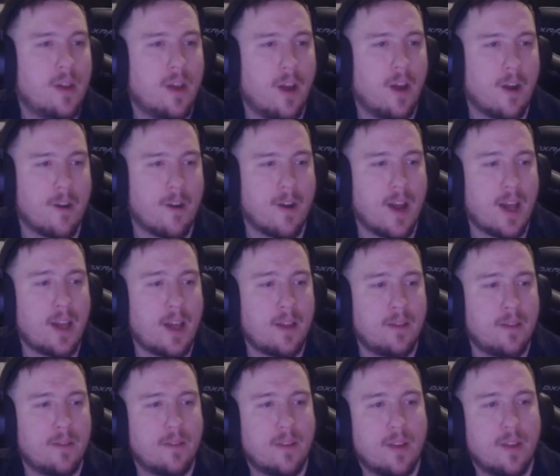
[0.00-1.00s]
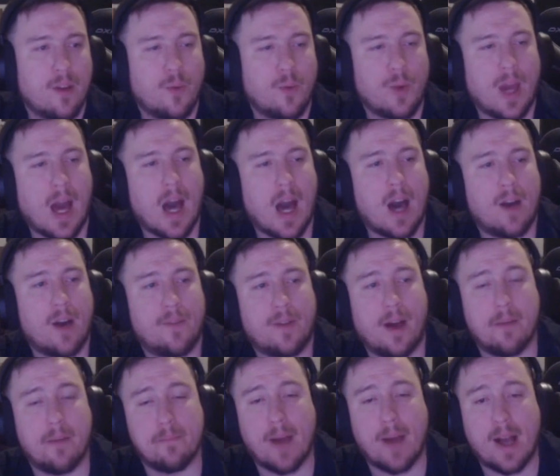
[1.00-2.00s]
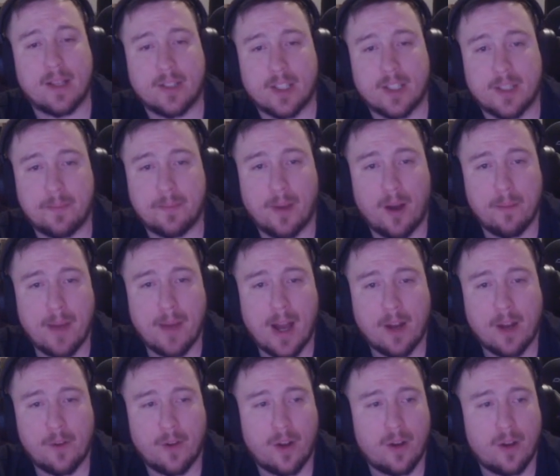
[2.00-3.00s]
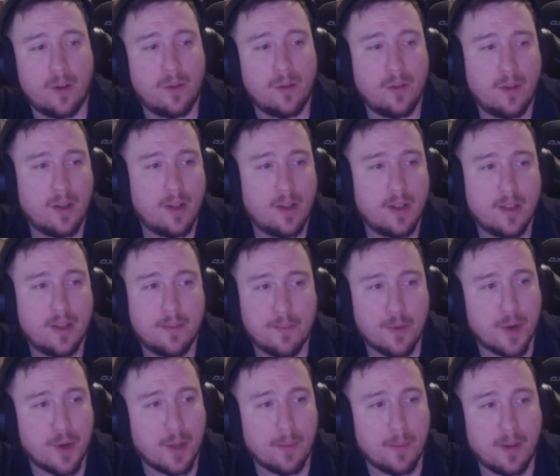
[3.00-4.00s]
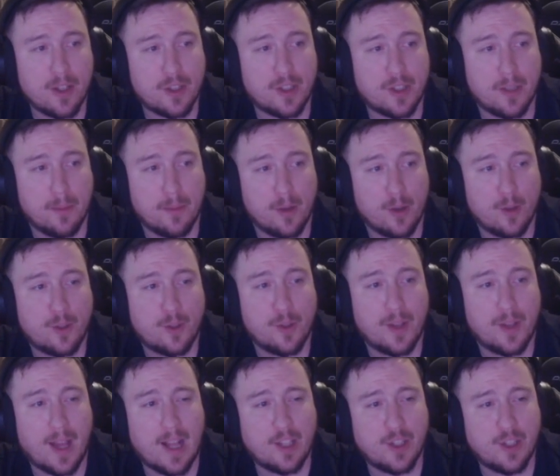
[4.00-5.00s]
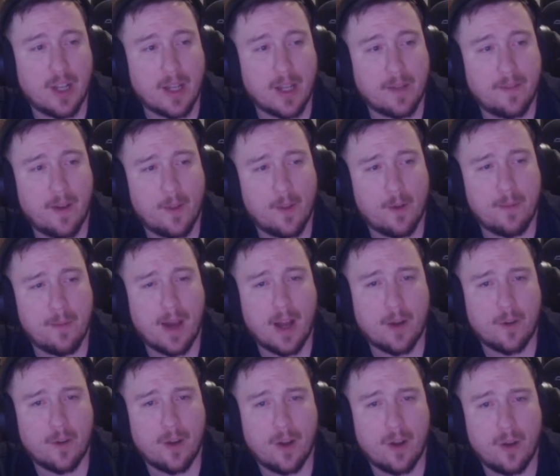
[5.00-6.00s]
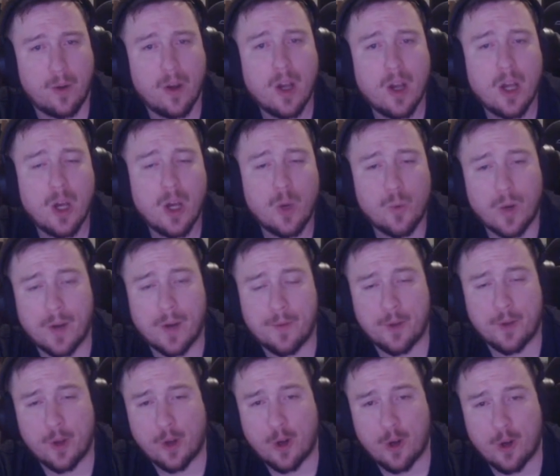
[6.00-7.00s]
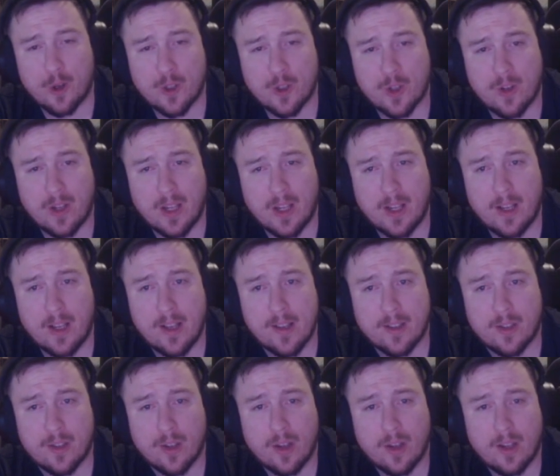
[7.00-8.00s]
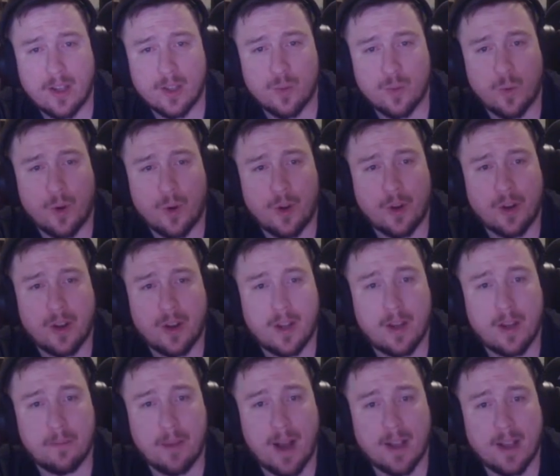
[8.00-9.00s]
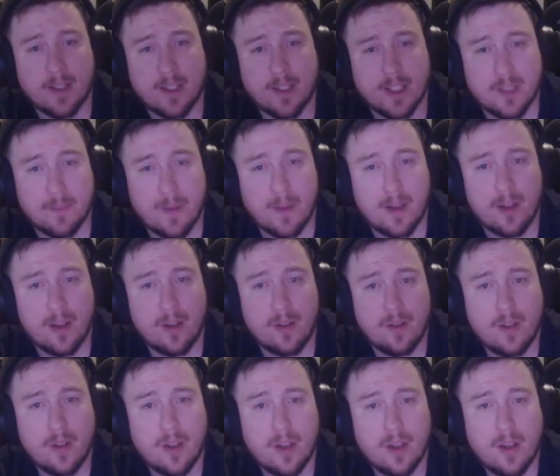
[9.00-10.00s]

Alright. We have a Mass Dispel macro. Pretty much similar to the Angelic Feather macro. Wherever your cursor is where you're going to mass dispel.